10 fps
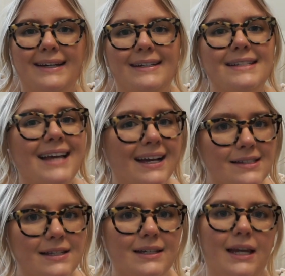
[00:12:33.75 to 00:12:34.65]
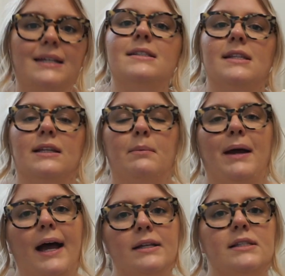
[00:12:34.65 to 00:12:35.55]
test knits in the
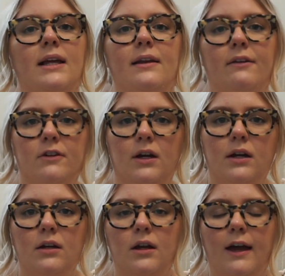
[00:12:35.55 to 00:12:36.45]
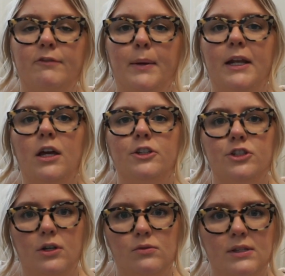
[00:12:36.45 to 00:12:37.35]
past and never have been
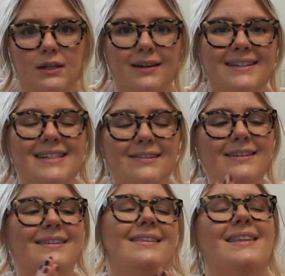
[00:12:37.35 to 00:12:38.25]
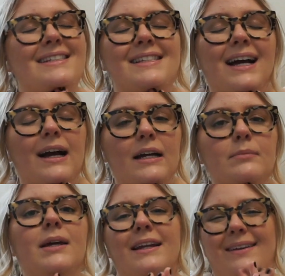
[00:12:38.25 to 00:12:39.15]
chosen until this
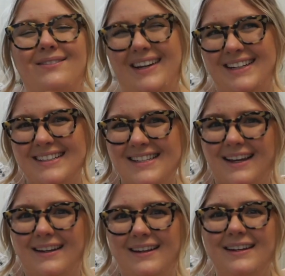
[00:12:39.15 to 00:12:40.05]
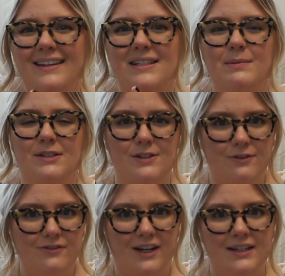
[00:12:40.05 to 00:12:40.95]
time, and I'm very excited. It's been so
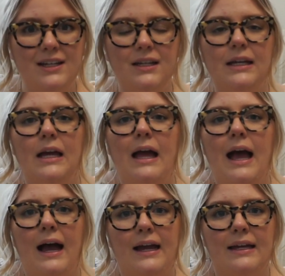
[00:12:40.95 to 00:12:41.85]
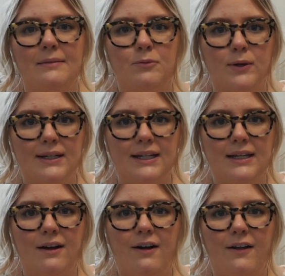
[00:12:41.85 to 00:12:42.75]
fun. I am
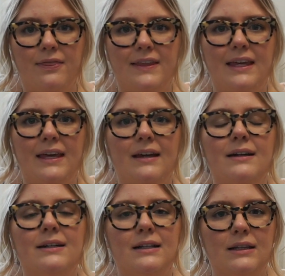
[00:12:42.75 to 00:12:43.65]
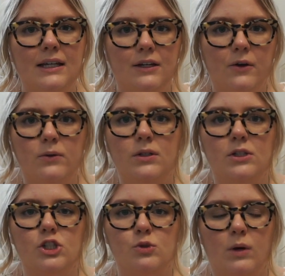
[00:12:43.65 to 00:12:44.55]
working on the Kleo
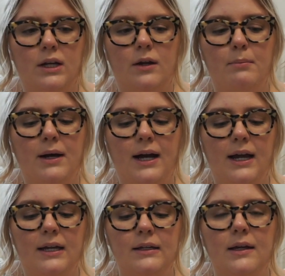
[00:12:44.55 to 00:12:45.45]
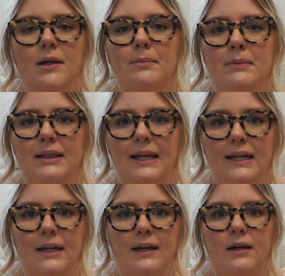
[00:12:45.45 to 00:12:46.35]
sweater by
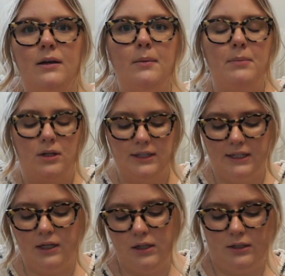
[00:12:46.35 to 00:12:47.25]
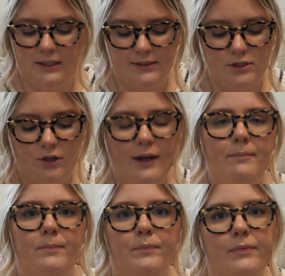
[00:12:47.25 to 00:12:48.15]
Milena Paulina on Instagram,
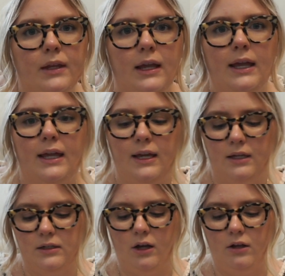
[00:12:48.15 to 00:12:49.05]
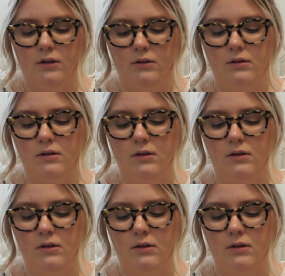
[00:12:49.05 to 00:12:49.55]
and I'll